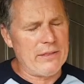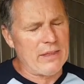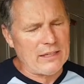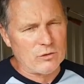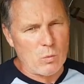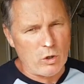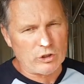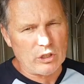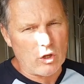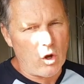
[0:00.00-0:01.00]
Thanks for
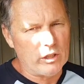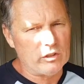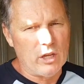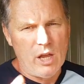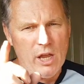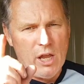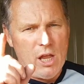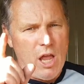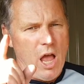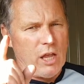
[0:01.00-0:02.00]
watching, guys.
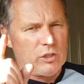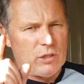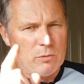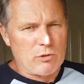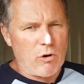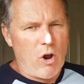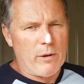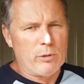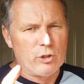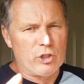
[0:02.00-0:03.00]

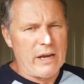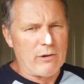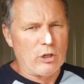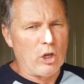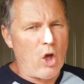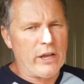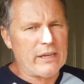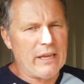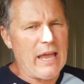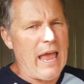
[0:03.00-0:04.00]
Subscribe, share and like,
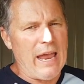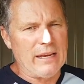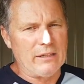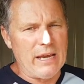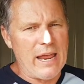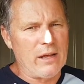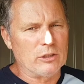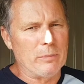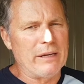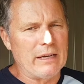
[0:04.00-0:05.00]
and now
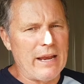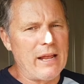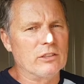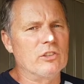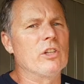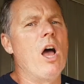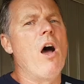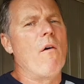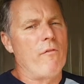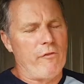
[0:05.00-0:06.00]
it's been announced
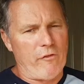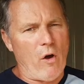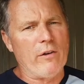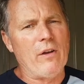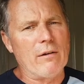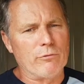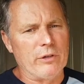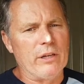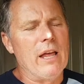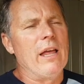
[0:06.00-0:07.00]
500
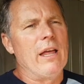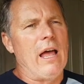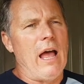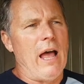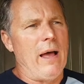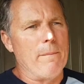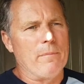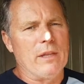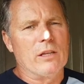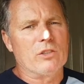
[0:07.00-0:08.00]

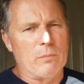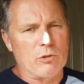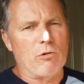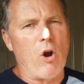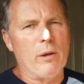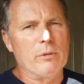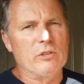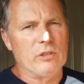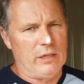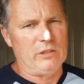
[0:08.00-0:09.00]

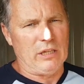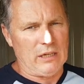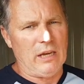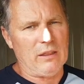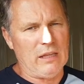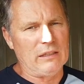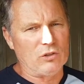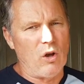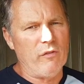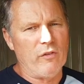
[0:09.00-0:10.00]
subscribers to kick things
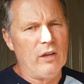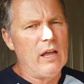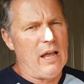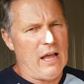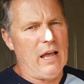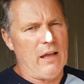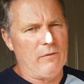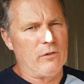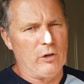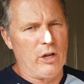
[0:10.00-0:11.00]
off
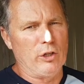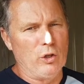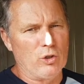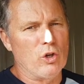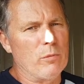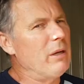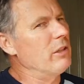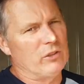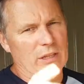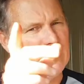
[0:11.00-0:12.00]
for a YouTuber,
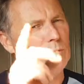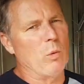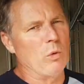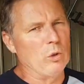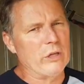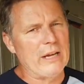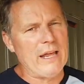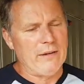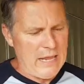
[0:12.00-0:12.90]
so that's what we're looking at.